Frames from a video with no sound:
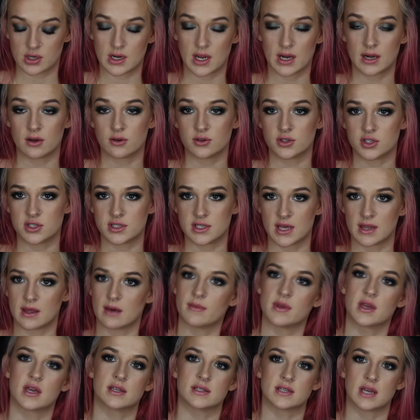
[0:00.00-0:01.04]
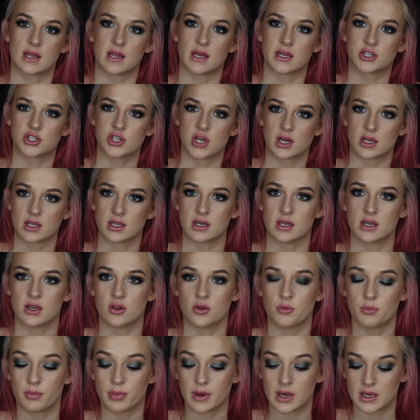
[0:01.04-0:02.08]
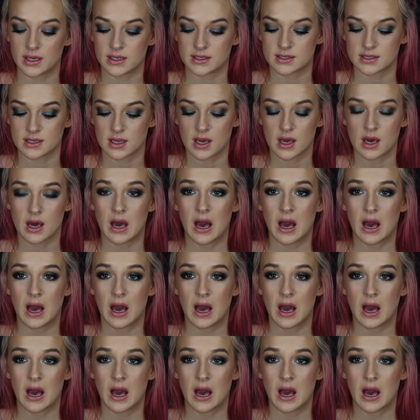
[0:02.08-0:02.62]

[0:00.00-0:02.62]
and I don't just say that because I like Jaclyn Hill, but